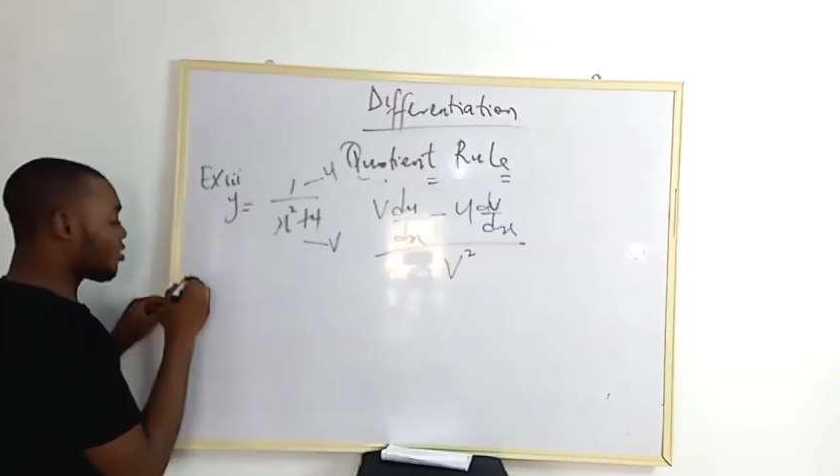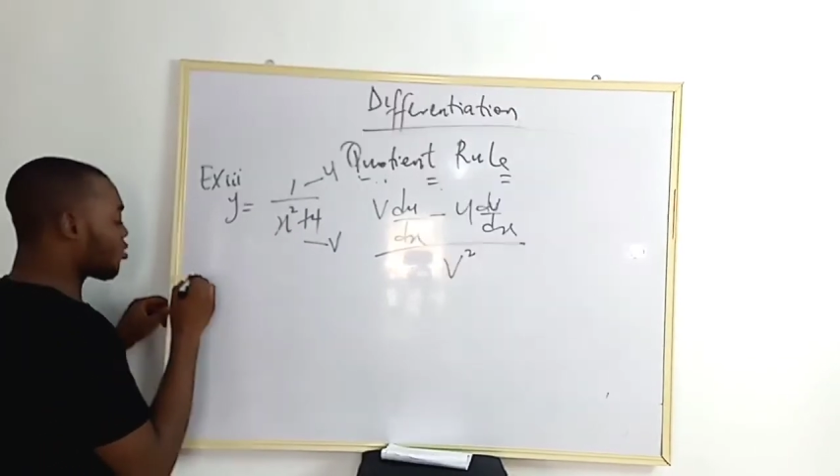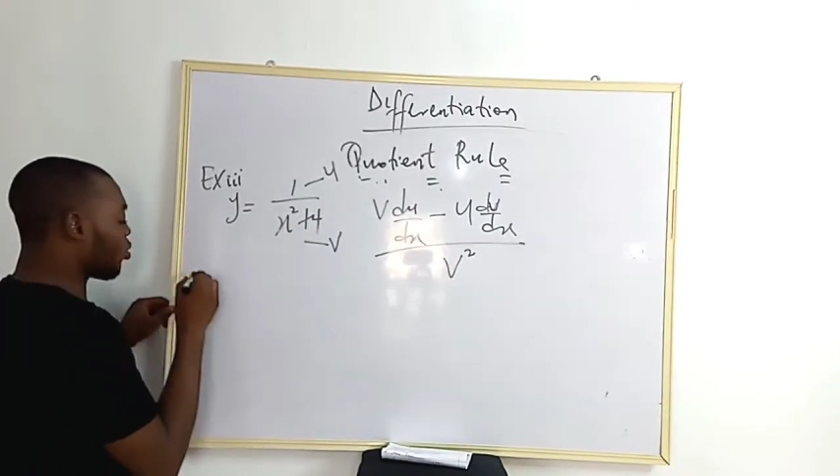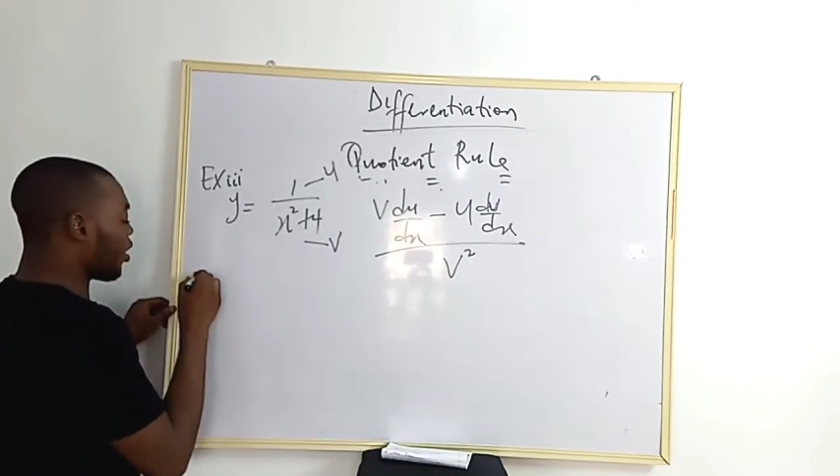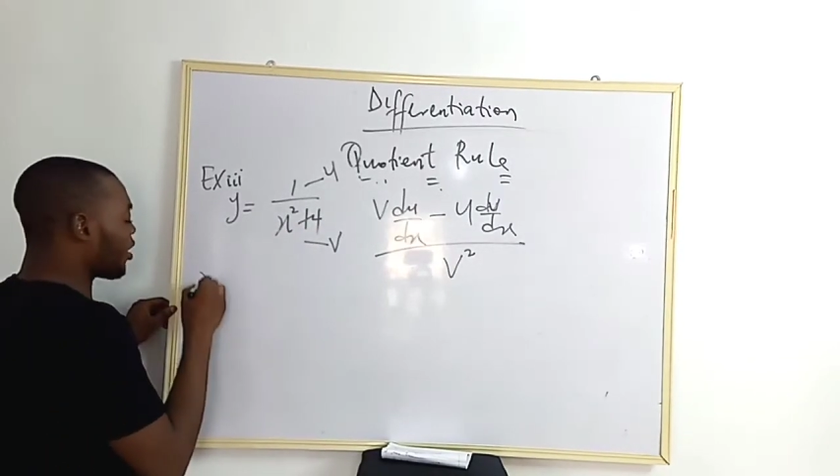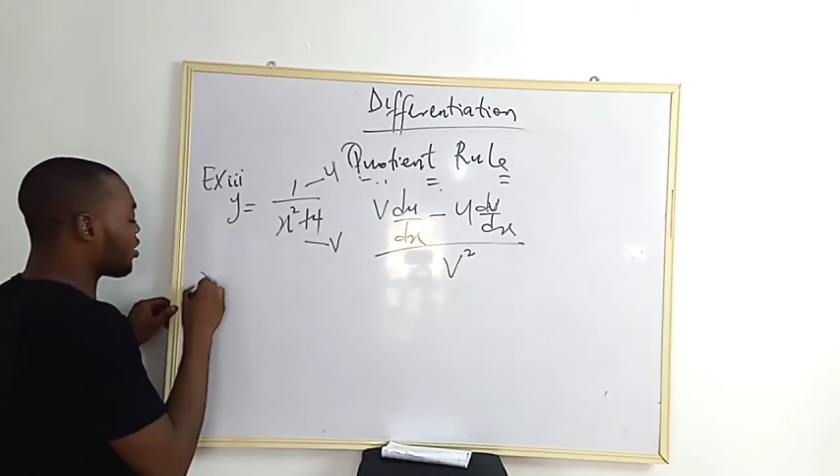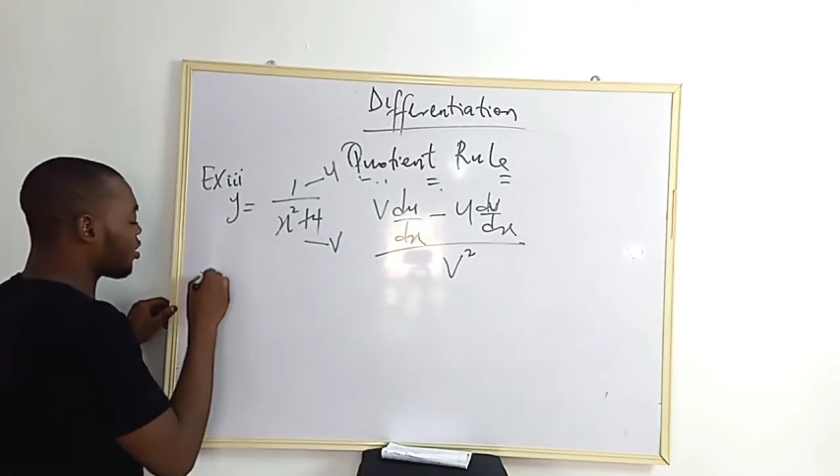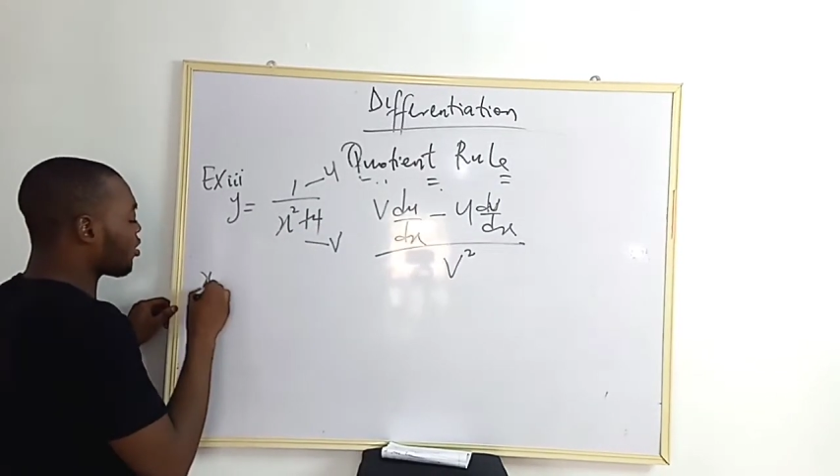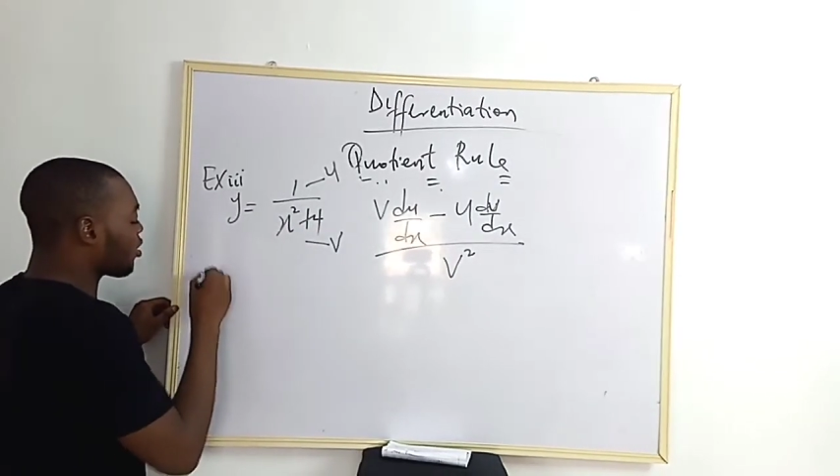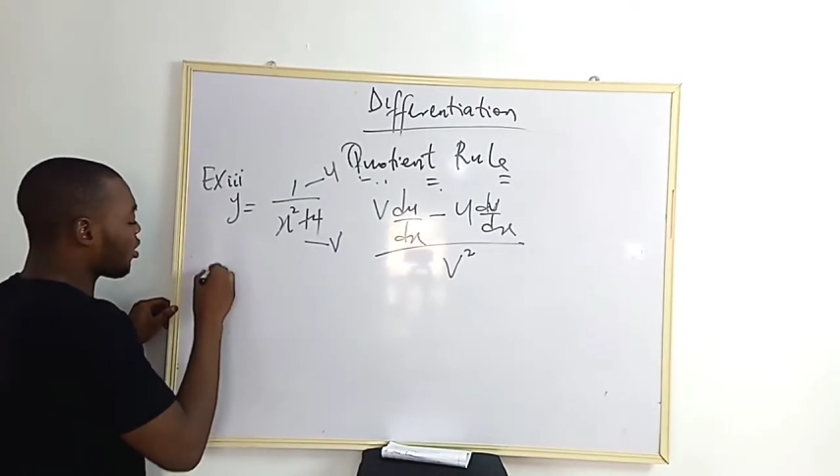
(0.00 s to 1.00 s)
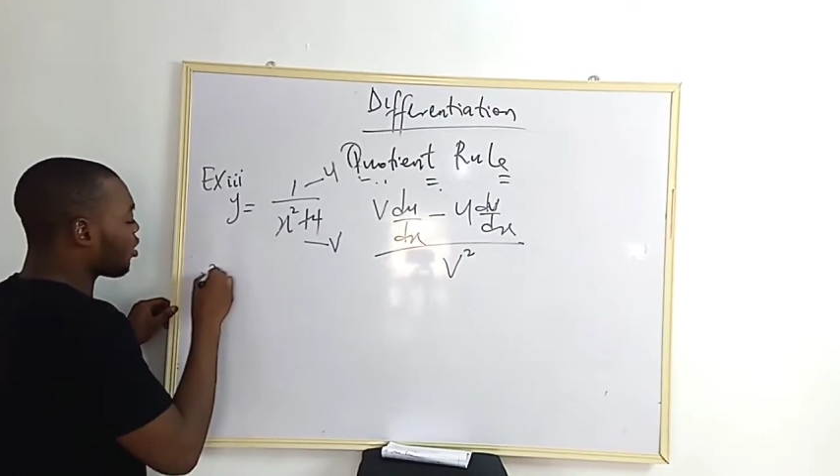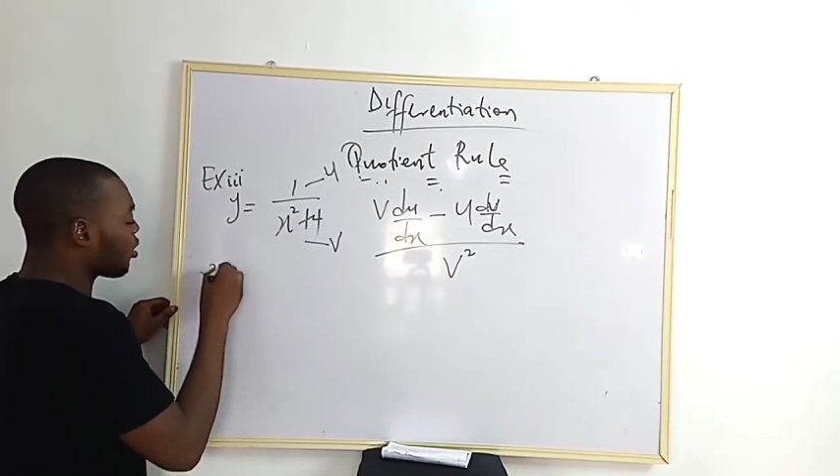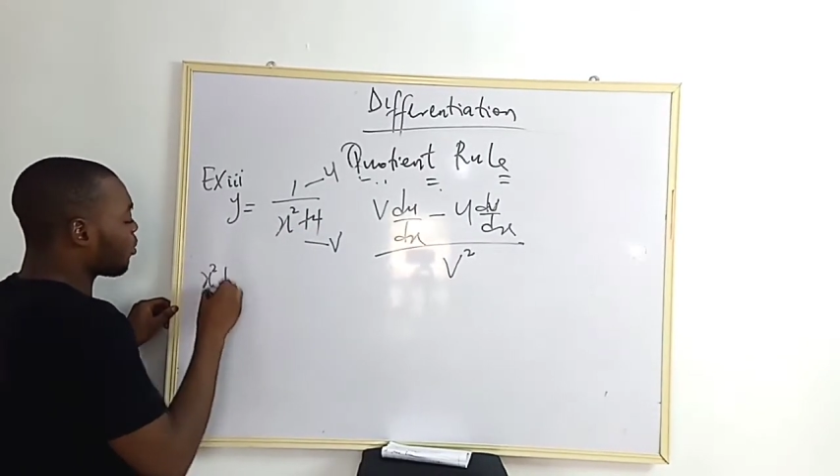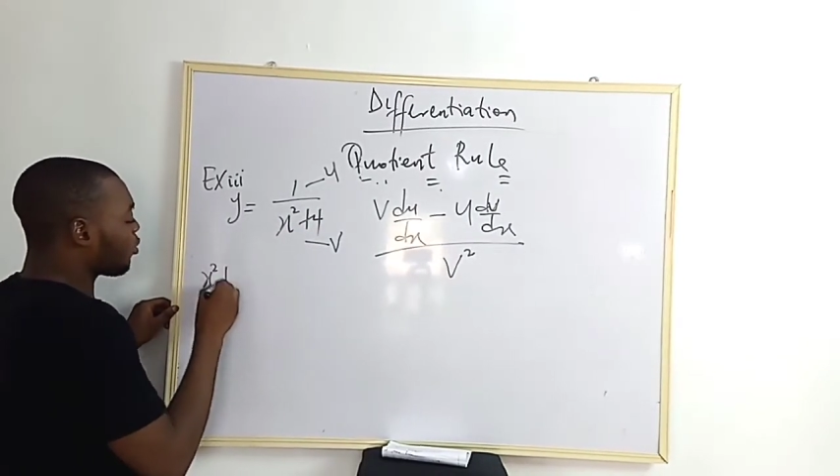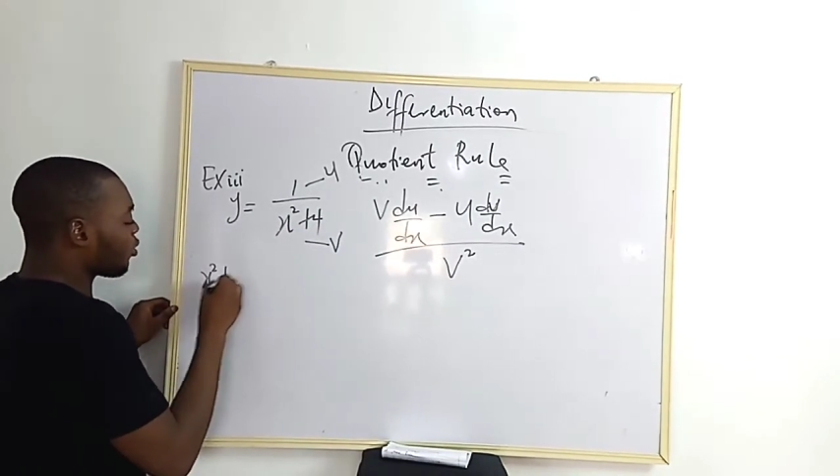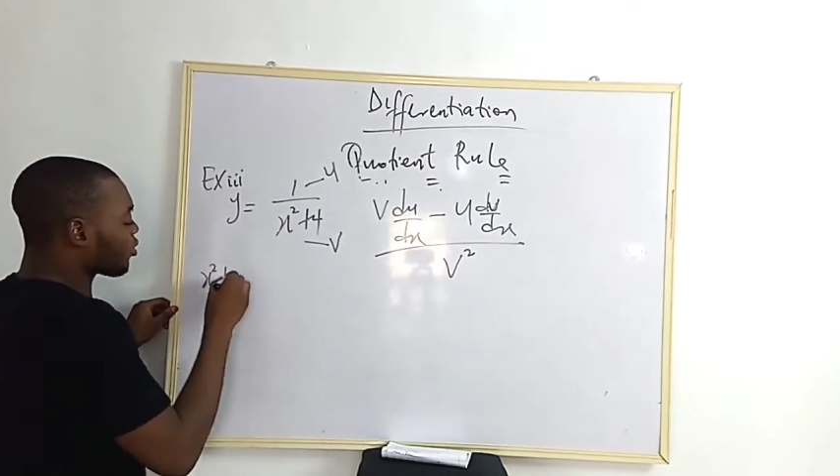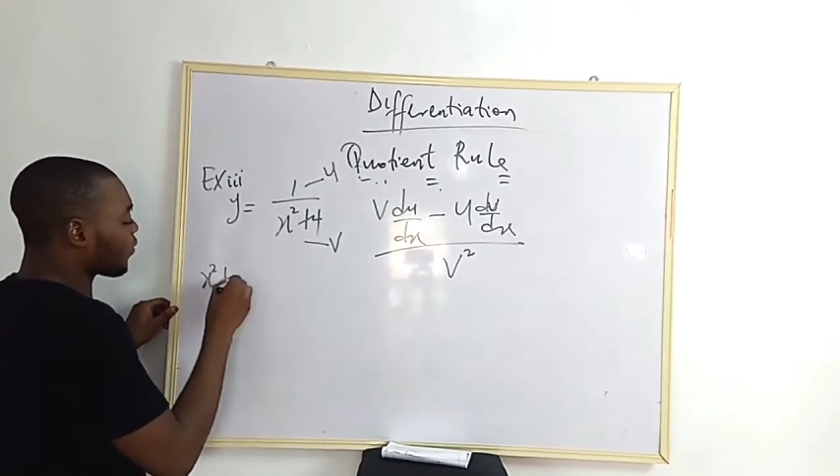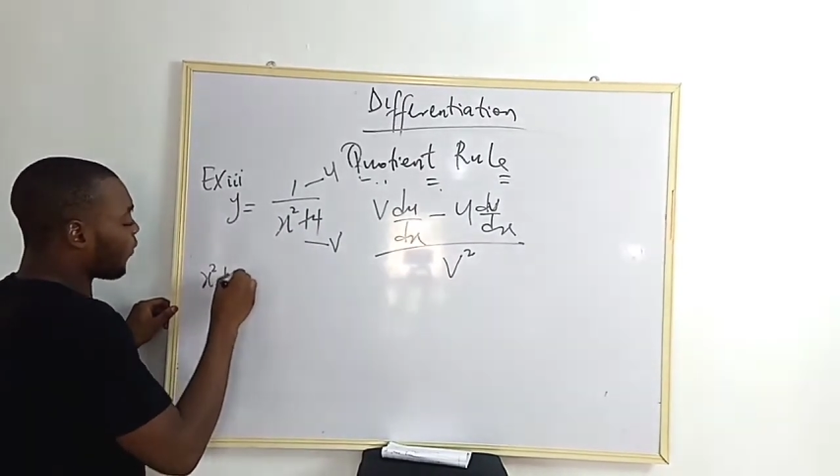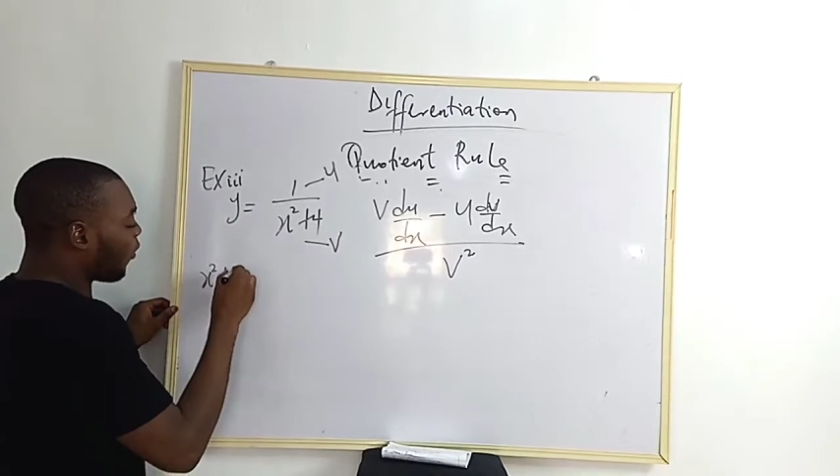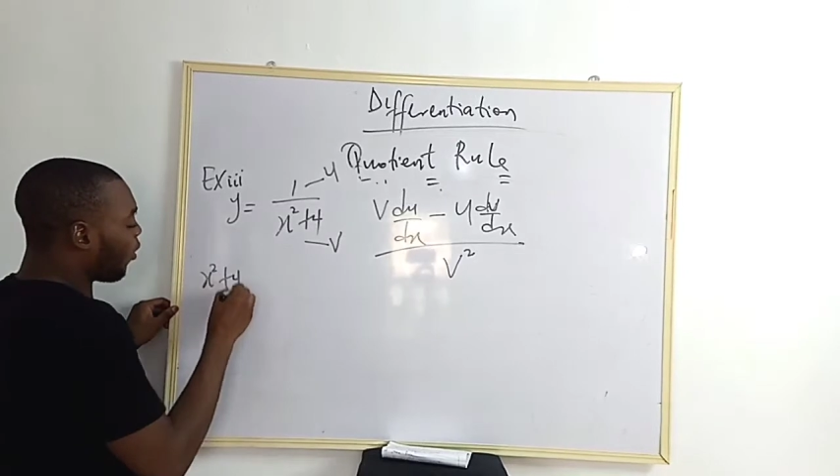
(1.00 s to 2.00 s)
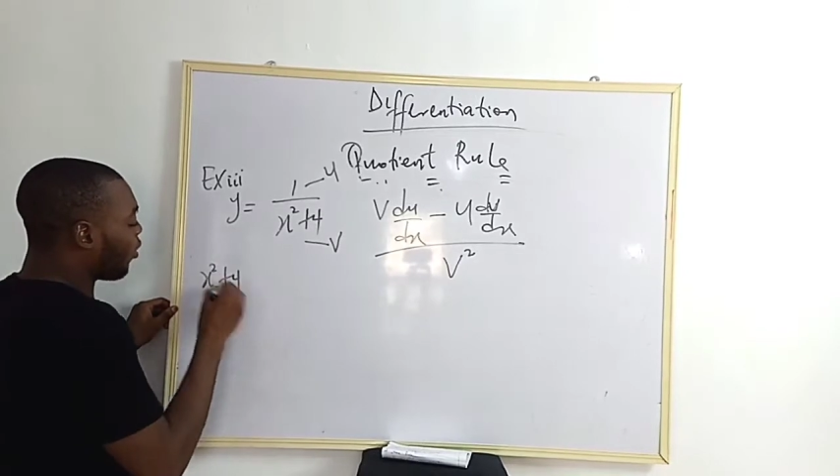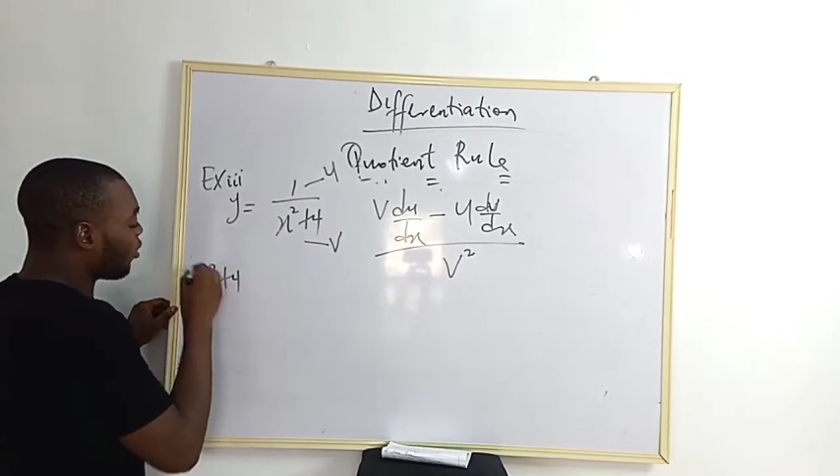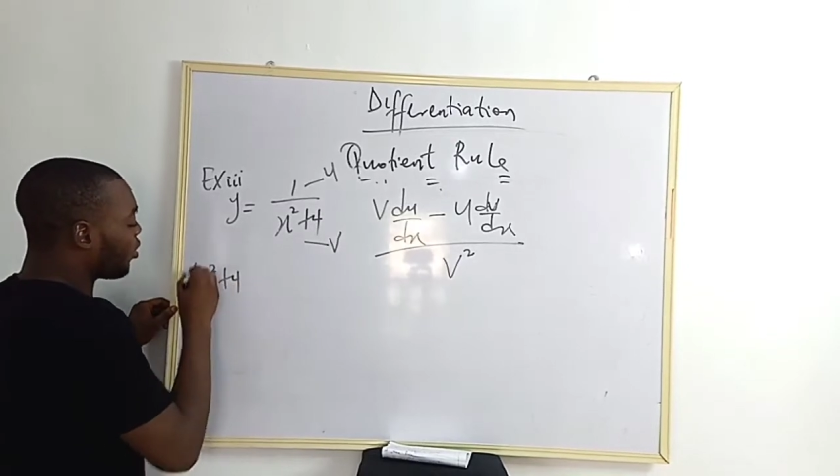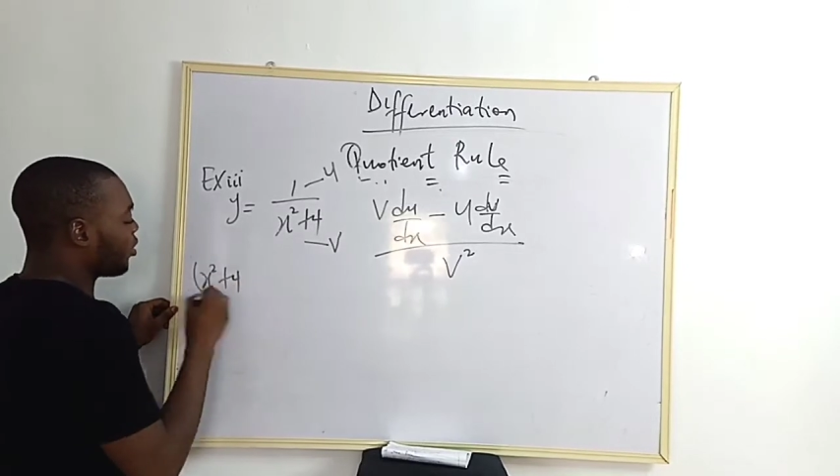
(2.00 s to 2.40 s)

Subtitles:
squared plus 4